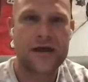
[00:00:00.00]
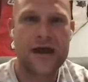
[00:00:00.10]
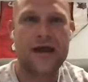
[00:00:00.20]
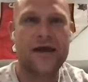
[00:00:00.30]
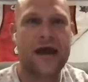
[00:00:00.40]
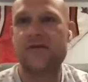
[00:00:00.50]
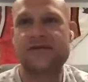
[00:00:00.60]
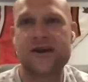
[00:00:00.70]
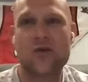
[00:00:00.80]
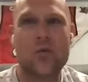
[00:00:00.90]
And every
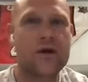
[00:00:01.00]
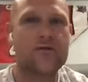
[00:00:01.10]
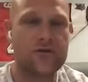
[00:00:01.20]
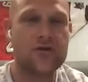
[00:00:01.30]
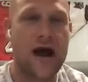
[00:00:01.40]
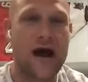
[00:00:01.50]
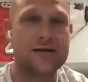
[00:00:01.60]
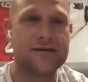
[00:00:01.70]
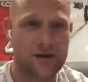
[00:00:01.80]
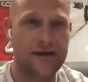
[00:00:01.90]
single one of you
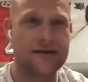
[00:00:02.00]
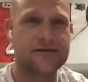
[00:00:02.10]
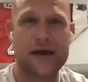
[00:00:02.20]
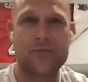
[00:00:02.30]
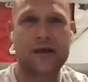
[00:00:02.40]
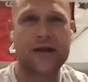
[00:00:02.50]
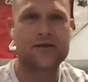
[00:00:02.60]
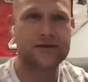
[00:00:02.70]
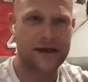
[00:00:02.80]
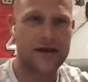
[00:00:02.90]
guys are the inside
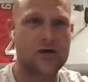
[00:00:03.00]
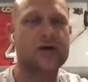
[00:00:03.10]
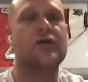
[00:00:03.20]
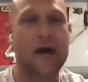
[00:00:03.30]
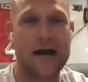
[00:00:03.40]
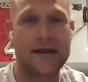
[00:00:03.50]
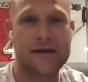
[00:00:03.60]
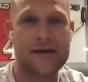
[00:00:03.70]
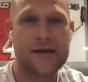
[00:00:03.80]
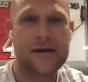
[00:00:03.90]
players here in Long Island.
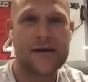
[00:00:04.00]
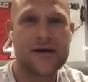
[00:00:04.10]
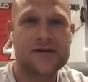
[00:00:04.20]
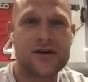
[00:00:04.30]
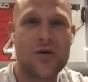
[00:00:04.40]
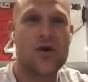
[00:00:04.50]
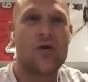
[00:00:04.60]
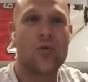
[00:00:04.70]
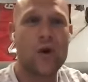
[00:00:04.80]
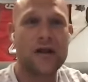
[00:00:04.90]
So,
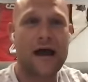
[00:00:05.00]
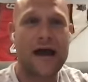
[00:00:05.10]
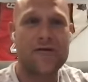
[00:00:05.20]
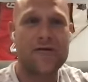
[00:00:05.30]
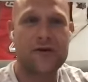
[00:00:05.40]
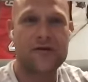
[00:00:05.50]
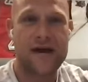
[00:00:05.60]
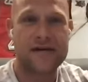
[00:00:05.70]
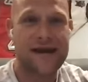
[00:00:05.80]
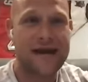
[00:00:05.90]
will I ever
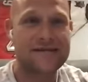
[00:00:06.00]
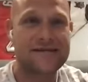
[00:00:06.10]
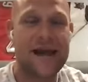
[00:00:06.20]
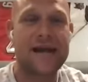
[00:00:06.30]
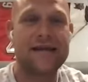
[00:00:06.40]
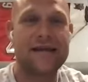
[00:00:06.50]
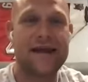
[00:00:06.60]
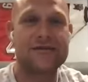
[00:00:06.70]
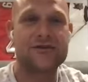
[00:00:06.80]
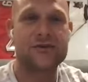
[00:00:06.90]
invest out of state? The
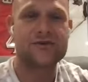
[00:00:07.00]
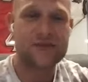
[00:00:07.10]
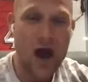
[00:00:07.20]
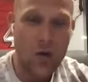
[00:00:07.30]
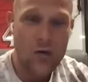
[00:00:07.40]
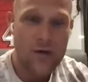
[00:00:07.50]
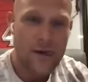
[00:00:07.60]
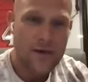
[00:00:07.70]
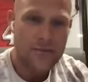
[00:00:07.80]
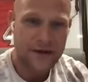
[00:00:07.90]
answer is no,
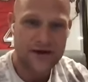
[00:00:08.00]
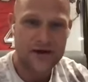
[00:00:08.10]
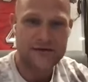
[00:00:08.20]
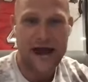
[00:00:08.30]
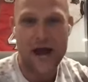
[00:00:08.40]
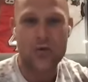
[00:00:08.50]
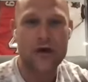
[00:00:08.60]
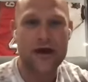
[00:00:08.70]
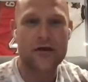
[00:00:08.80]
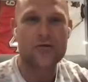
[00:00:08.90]
because I will
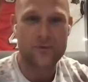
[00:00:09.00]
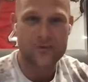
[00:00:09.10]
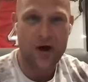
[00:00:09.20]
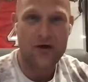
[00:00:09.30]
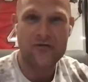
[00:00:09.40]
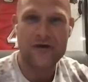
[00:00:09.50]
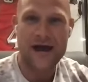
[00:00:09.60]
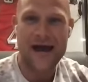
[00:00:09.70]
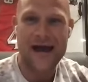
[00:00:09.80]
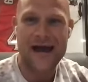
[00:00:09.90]
get ripped off
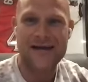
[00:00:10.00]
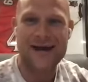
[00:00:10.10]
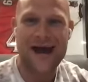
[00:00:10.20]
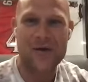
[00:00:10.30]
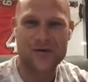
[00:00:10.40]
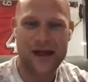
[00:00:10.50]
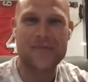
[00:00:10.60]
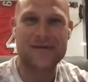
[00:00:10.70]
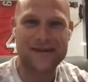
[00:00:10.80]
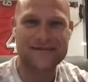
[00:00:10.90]
and I will not
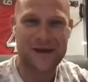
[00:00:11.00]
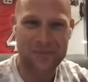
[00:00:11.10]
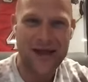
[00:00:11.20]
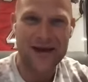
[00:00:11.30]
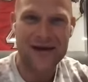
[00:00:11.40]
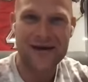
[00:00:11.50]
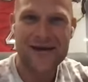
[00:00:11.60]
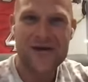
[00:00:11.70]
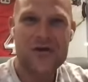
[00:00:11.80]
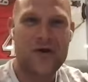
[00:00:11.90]
be the inside player.
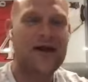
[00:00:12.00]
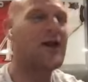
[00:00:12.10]
Right.